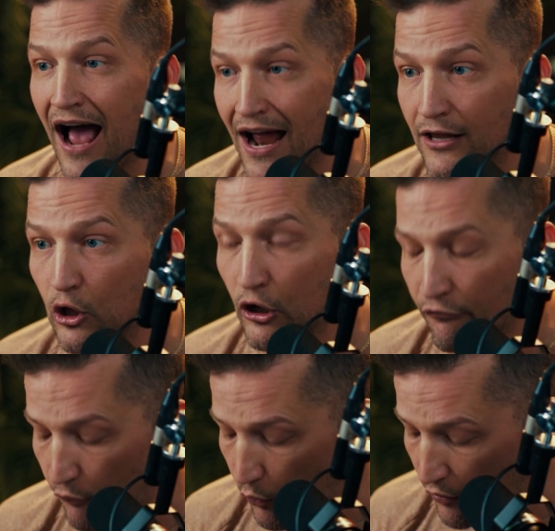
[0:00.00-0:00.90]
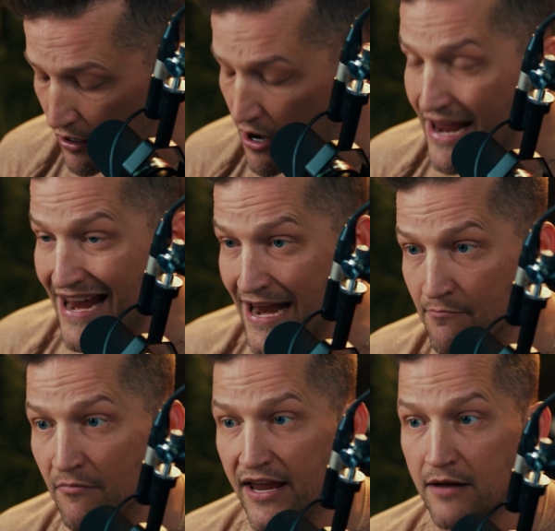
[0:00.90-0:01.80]
I look for
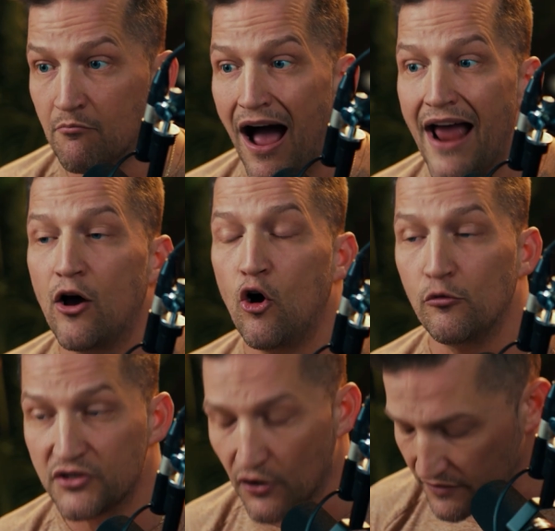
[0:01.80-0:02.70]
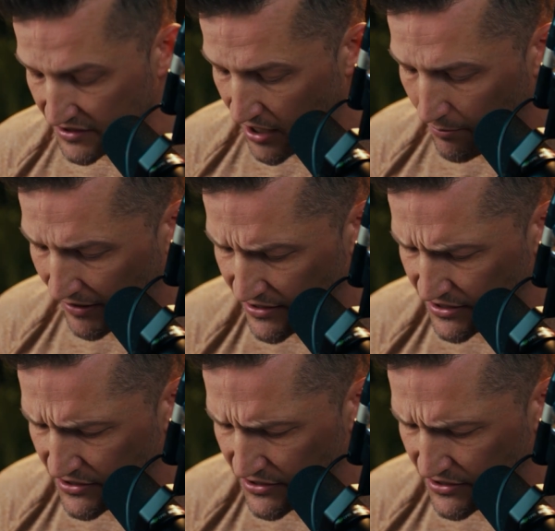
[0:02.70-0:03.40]
in my home service companies.